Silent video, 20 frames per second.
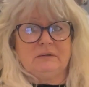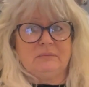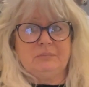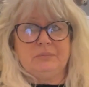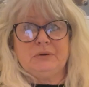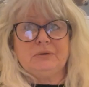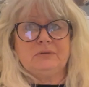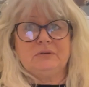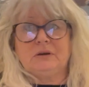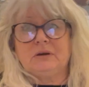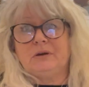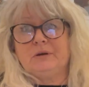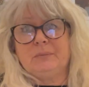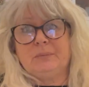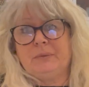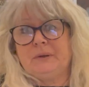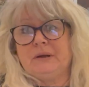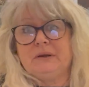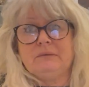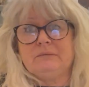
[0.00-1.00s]

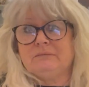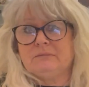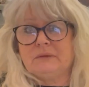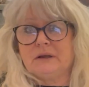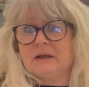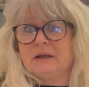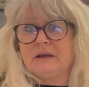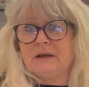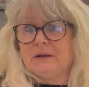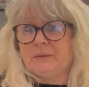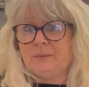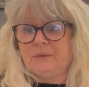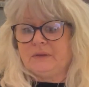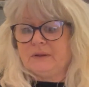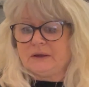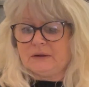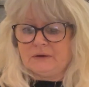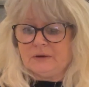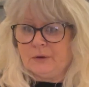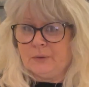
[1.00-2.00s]
Plutalope, I can knit with
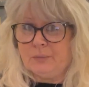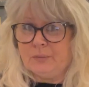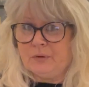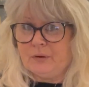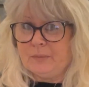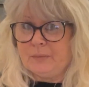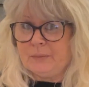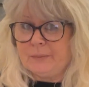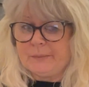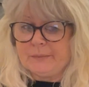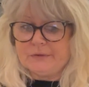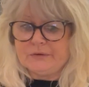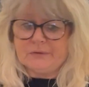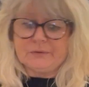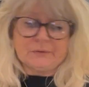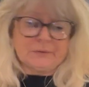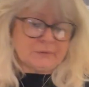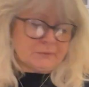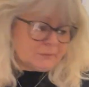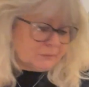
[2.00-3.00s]
that no problem at
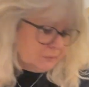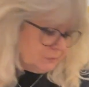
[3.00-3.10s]
all.